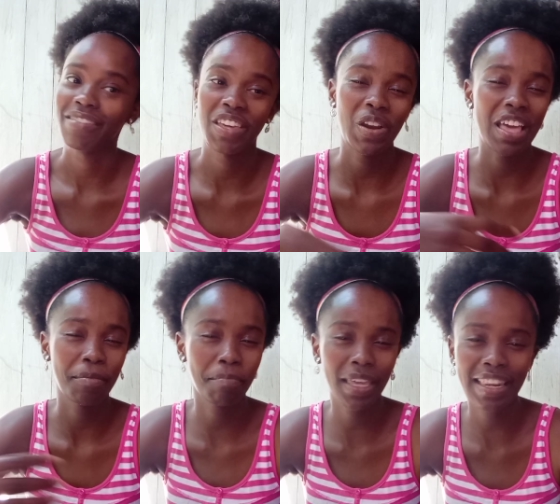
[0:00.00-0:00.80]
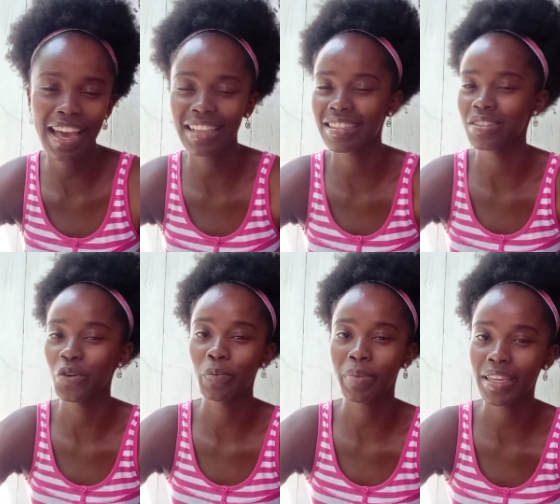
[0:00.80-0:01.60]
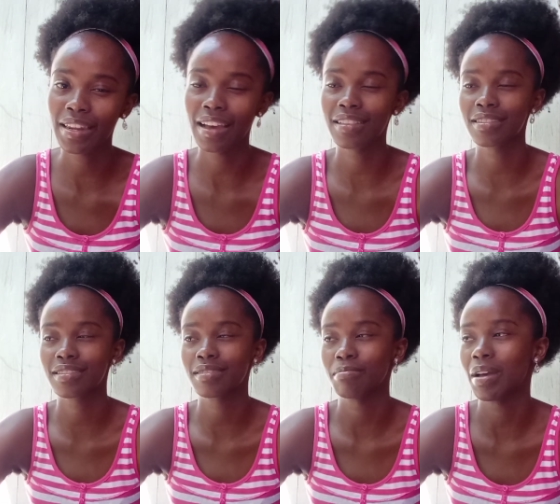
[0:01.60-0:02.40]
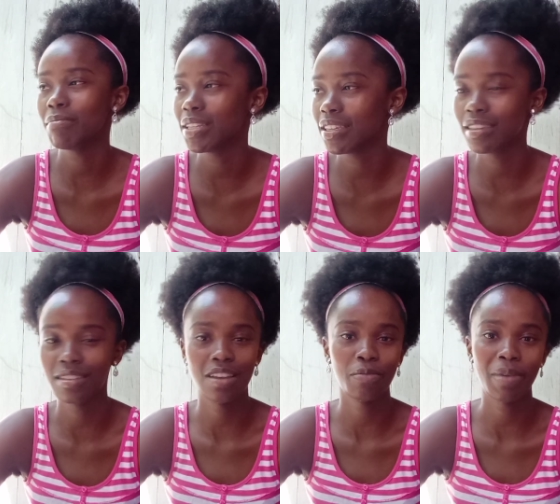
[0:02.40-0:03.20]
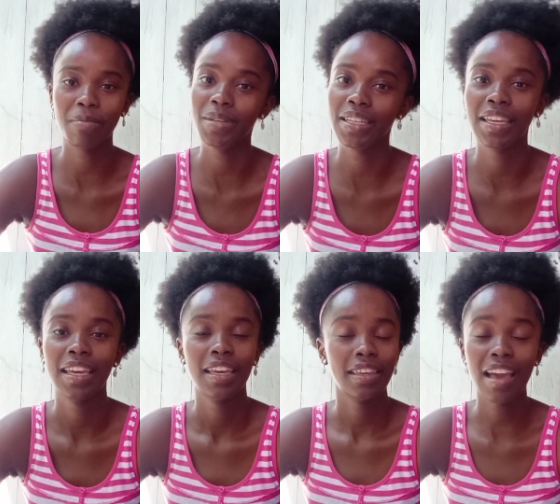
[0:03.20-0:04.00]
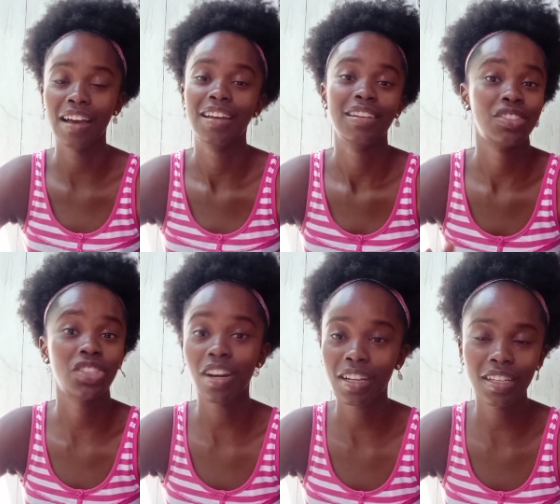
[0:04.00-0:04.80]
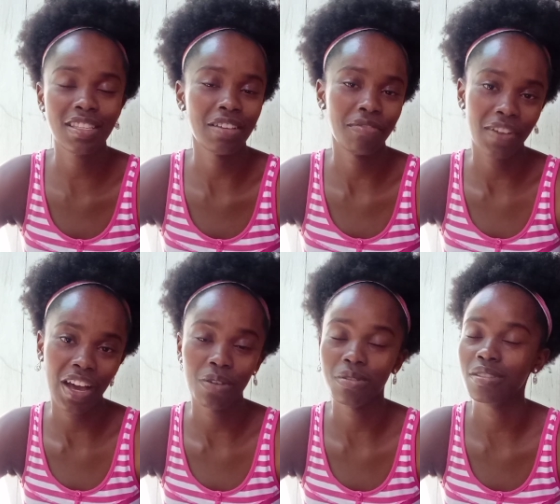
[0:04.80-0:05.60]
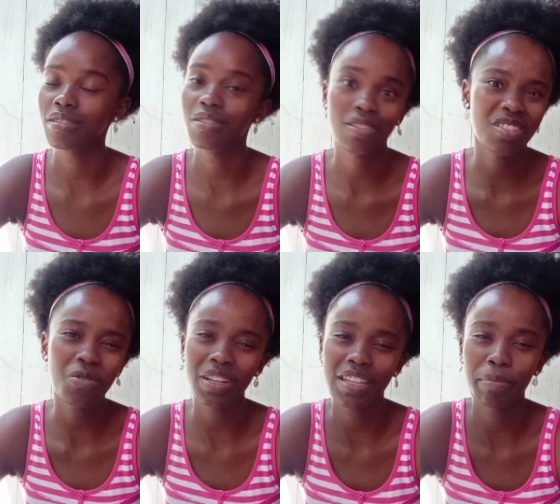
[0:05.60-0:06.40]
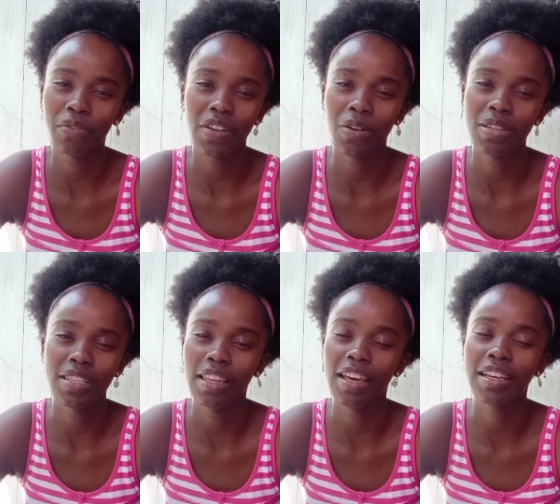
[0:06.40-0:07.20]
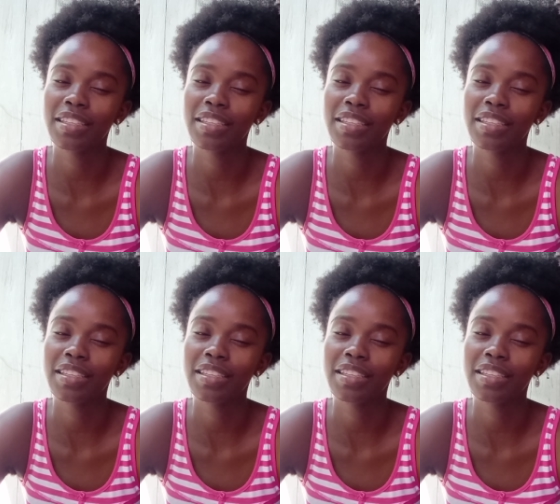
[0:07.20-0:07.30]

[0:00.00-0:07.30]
They like peanuts, no peanuts, bubbly, not bubbly. Yeah, chocolates and flowers. Also know what type of flowers they like.